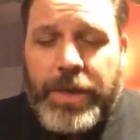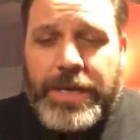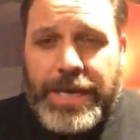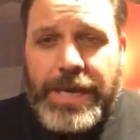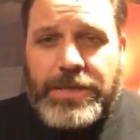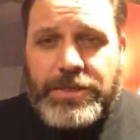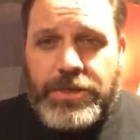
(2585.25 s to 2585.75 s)
going
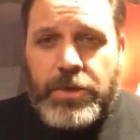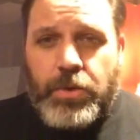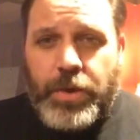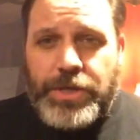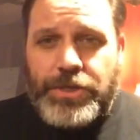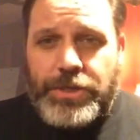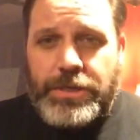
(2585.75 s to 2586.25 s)
to answer your
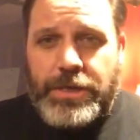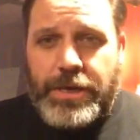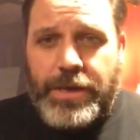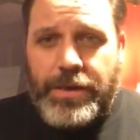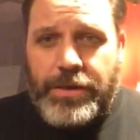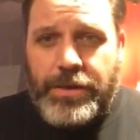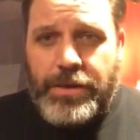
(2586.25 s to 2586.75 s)
question
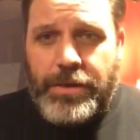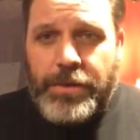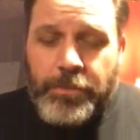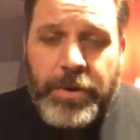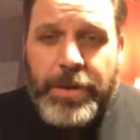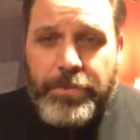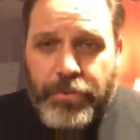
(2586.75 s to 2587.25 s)
tonight,
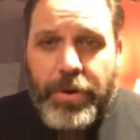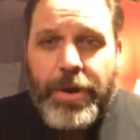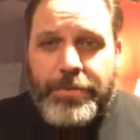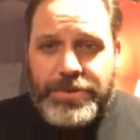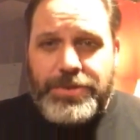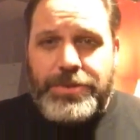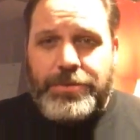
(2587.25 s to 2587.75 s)
but I
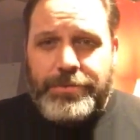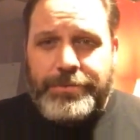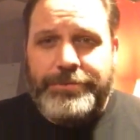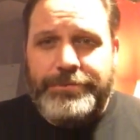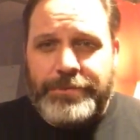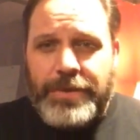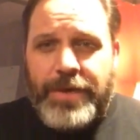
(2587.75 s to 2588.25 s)
promise you,
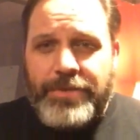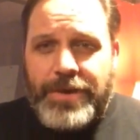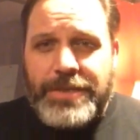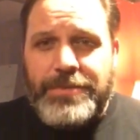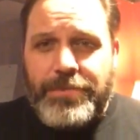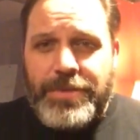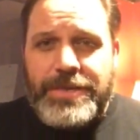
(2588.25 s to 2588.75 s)
I've
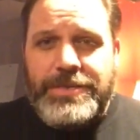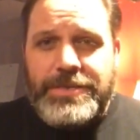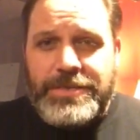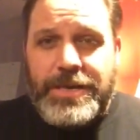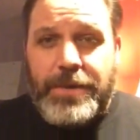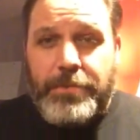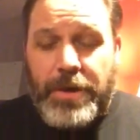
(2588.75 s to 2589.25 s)
got some things to
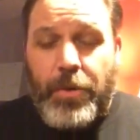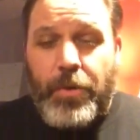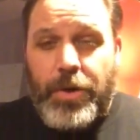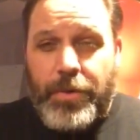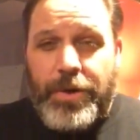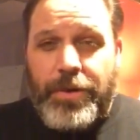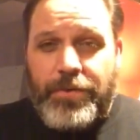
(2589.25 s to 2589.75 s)
say about
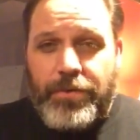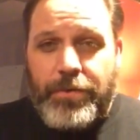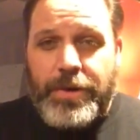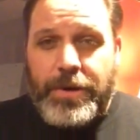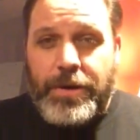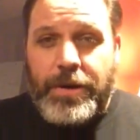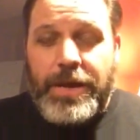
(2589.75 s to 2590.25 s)
where we go
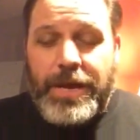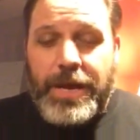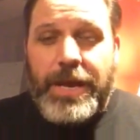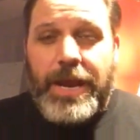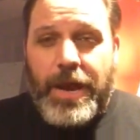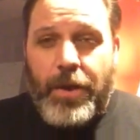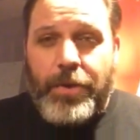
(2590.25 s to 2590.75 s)
from here
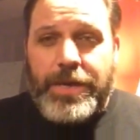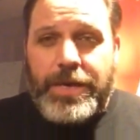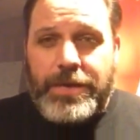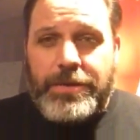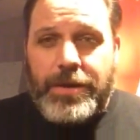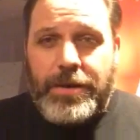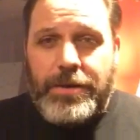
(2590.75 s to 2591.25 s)
and how we
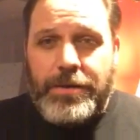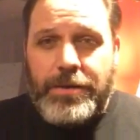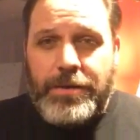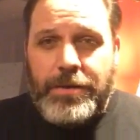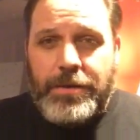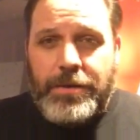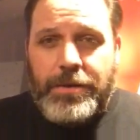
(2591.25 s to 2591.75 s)
get there.
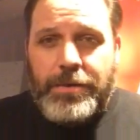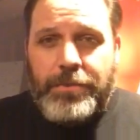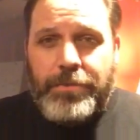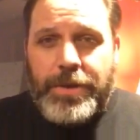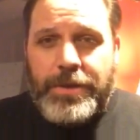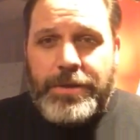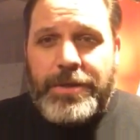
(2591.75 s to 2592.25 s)

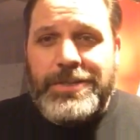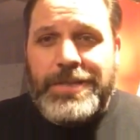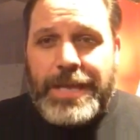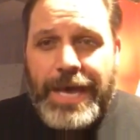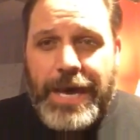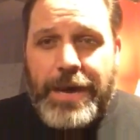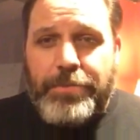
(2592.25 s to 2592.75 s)
But there's
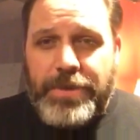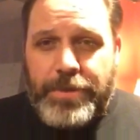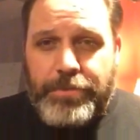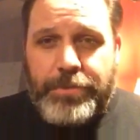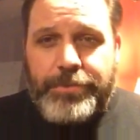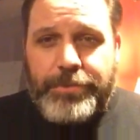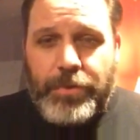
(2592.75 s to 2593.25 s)
a lot of
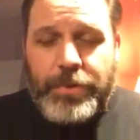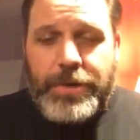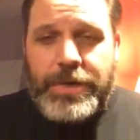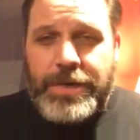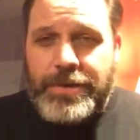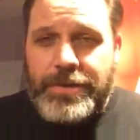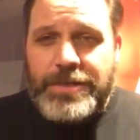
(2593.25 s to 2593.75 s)
people who are
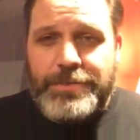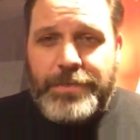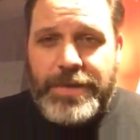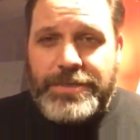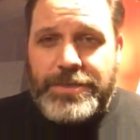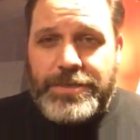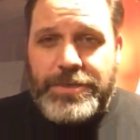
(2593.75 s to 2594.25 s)
going to hear this
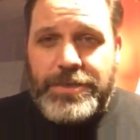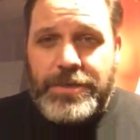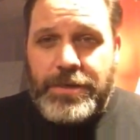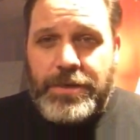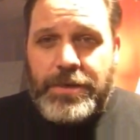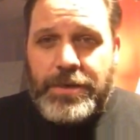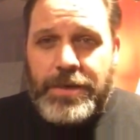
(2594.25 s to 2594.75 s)
message.
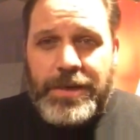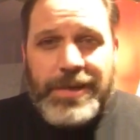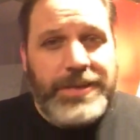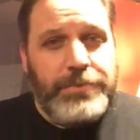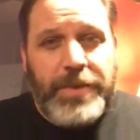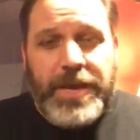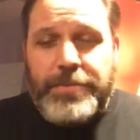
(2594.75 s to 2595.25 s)
And
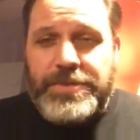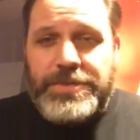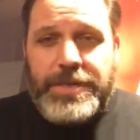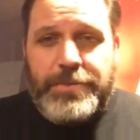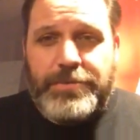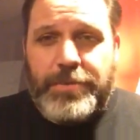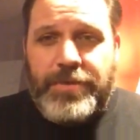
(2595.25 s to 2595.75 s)
it's baby
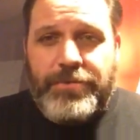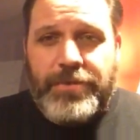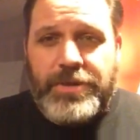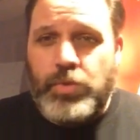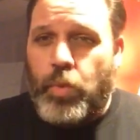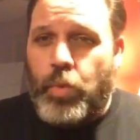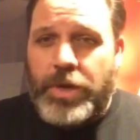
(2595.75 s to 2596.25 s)
steps, my
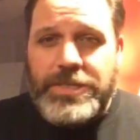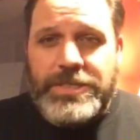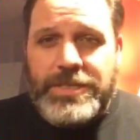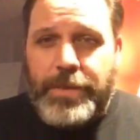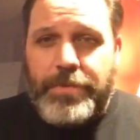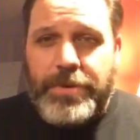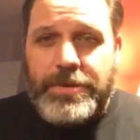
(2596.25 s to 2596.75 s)
friends, one
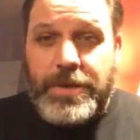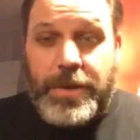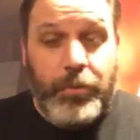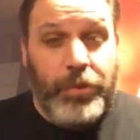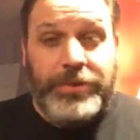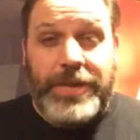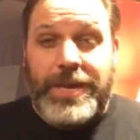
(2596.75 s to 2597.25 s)
step at a
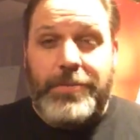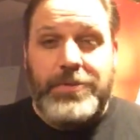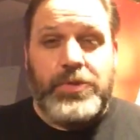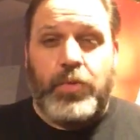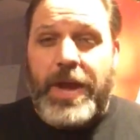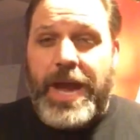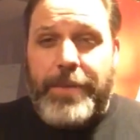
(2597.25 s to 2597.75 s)
time. We'll take them
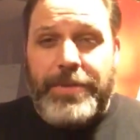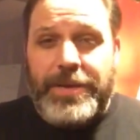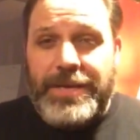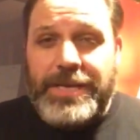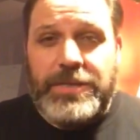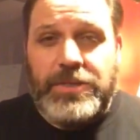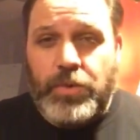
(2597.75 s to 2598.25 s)
as
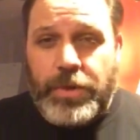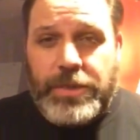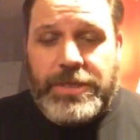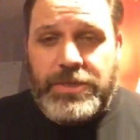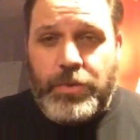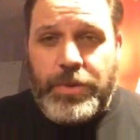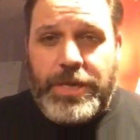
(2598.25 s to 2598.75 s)
rapidly and as
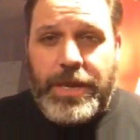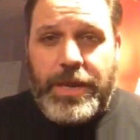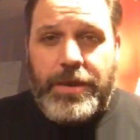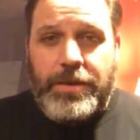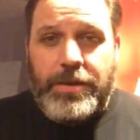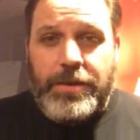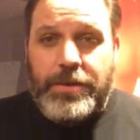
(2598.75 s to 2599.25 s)
quickly as we
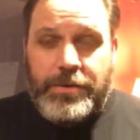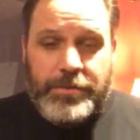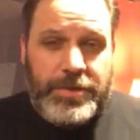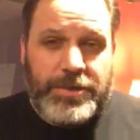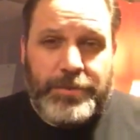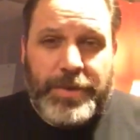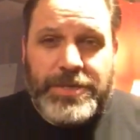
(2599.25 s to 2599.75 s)
can.
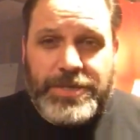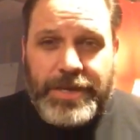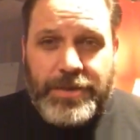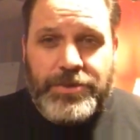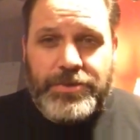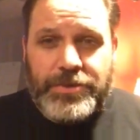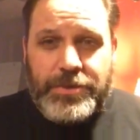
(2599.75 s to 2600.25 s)
Here's my
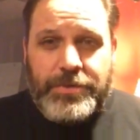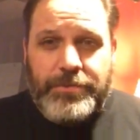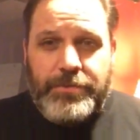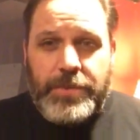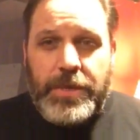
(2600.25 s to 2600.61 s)
challenge to you.